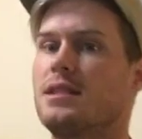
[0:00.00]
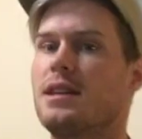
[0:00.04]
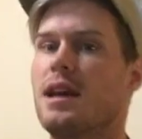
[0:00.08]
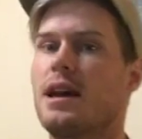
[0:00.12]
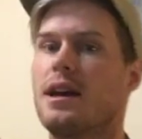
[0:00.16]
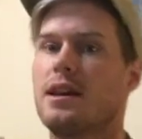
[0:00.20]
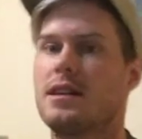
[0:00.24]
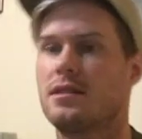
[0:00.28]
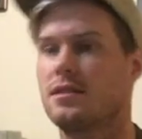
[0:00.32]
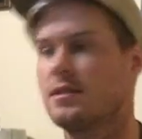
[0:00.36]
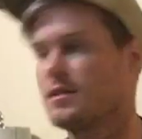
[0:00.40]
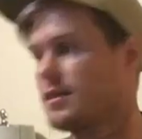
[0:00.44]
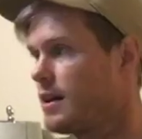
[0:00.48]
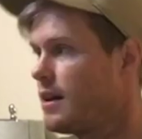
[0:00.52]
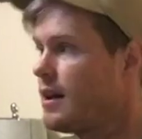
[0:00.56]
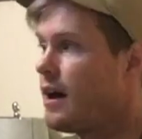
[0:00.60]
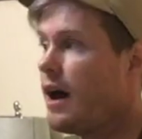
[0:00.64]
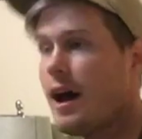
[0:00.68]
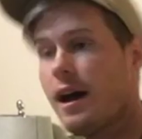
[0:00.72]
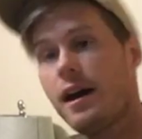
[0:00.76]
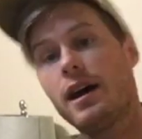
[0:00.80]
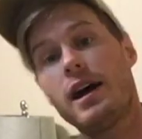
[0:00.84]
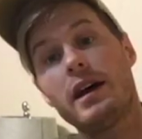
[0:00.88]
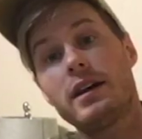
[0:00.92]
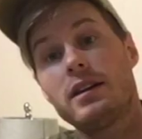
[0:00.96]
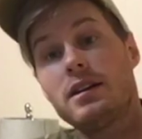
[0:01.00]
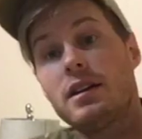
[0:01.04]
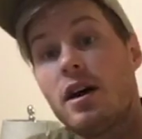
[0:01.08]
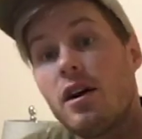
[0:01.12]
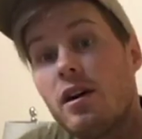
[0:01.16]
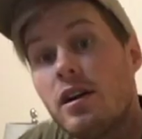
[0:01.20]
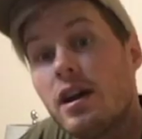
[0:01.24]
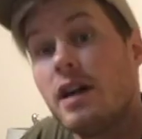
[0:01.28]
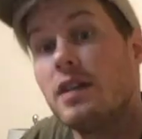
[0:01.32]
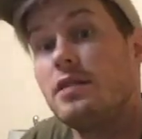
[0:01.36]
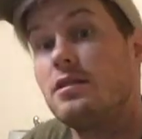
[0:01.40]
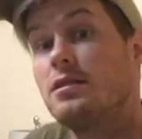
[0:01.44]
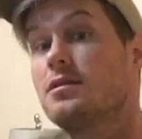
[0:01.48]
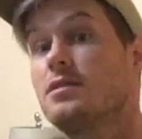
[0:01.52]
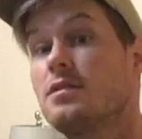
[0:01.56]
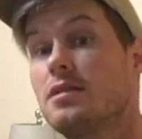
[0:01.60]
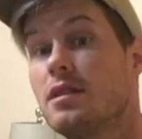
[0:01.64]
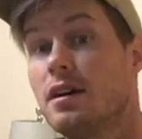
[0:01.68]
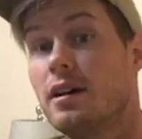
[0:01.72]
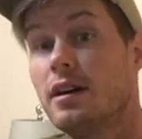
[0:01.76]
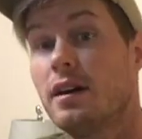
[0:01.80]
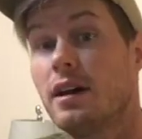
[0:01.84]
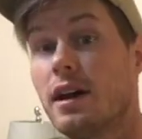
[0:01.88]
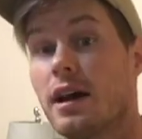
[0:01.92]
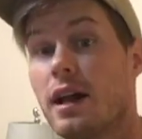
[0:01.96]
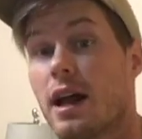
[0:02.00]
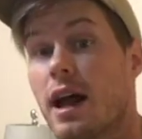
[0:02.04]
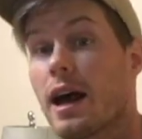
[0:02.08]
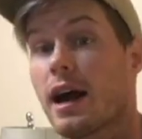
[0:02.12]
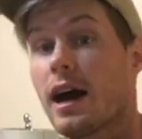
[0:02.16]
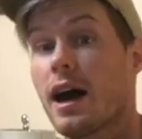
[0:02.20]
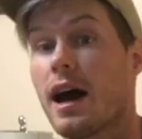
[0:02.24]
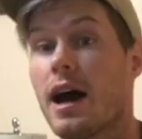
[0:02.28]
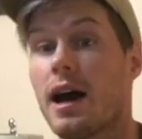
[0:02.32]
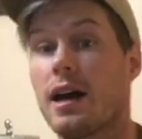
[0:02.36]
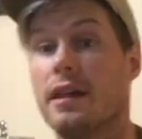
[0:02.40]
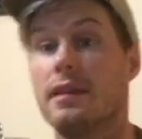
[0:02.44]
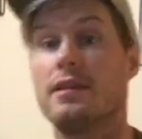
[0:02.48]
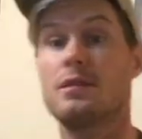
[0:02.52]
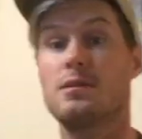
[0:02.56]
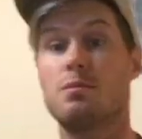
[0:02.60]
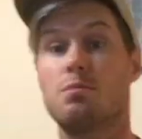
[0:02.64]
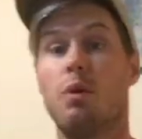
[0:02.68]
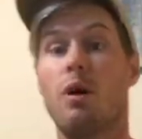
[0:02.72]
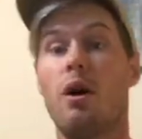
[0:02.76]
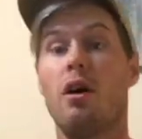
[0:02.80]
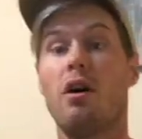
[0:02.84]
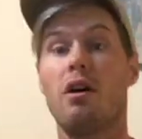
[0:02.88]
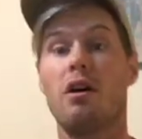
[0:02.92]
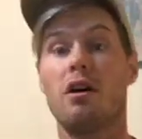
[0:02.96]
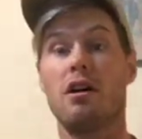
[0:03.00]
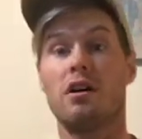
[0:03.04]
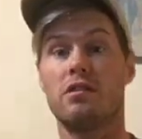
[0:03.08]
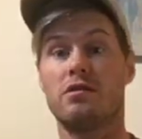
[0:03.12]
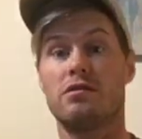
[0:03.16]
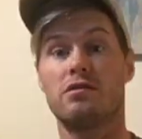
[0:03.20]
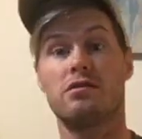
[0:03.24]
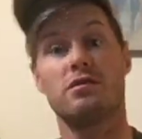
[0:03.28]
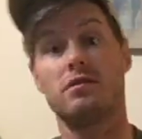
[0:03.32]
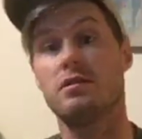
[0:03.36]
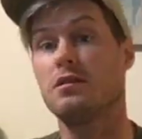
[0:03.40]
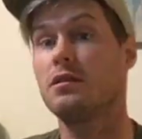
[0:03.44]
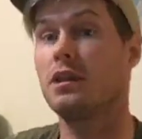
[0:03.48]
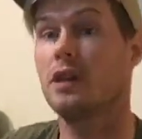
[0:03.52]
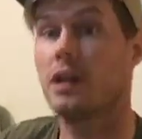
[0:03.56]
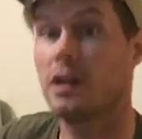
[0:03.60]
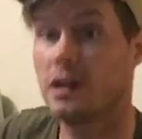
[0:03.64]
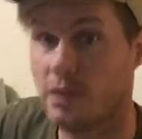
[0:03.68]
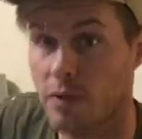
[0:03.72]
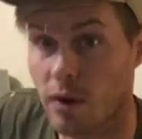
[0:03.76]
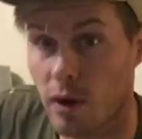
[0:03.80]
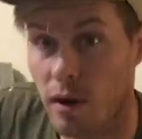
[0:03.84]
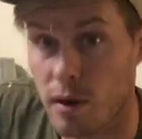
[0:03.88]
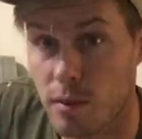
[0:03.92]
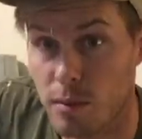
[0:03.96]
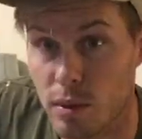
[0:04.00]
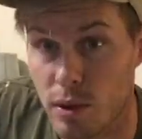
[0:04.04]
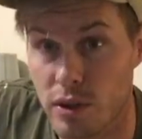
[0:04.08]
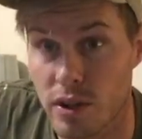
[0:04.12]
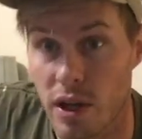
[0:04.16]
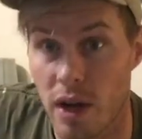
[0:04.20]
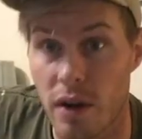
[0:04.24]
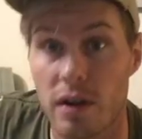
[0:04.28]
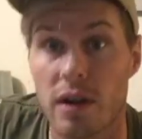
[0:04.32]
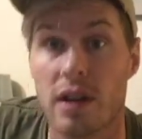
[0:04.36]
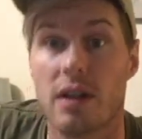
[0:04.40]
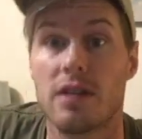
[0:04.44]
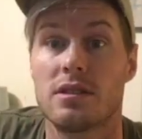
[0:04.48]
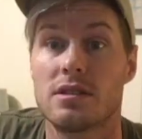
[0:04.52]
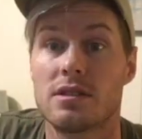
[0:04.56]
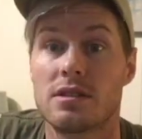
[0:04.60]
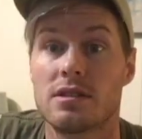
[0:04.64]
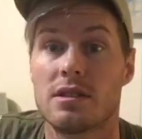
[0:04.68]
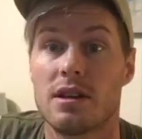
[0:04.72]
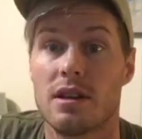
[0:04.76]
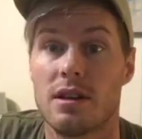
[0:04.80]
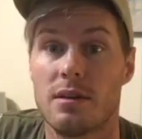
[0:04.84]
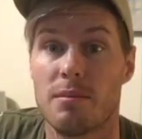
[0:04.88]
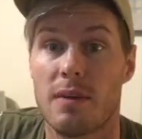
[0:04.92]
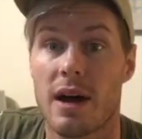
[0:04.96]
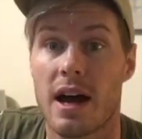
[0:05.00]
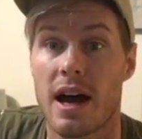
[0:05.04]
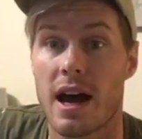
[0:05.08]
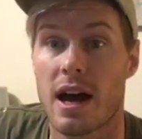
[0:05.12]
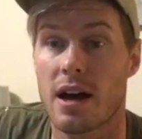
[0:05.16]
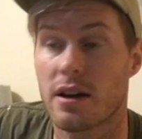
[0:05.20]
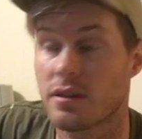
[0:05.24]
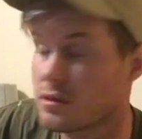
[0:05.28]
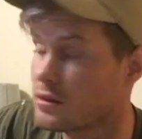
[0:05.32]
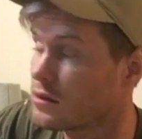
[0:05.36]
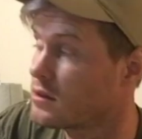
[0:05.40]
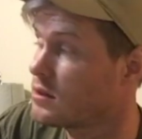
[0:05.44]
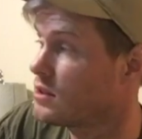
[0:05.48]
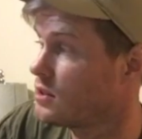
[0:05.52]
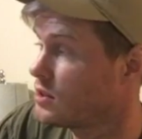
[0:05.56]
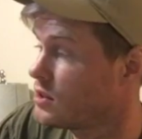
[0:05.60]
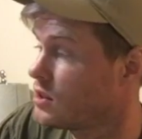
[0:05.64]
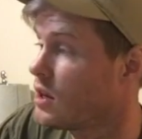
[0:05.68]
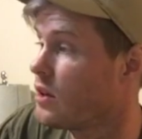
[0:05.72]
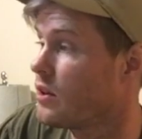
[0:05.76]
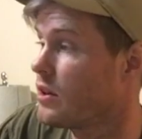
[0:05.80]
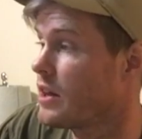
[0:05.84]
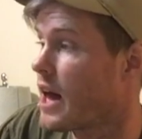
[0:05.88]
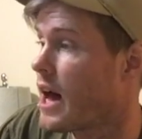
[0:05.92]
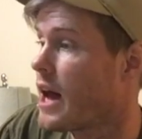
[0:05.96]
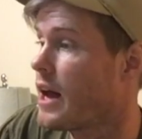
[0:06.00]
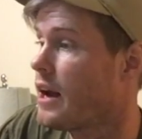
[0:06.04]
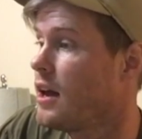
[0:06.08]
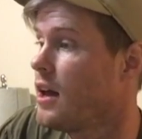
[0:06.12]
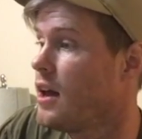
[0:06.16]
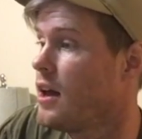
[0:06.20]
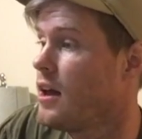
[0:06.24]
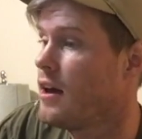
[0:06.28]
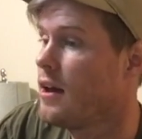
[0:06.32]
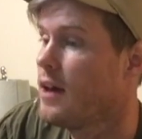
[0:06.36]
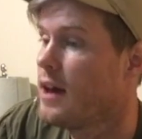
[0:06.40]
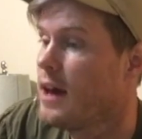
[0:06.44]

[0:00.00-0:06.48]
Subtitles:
that says, I like donuts. And I got this bowl of adorable donuts in my house to show that.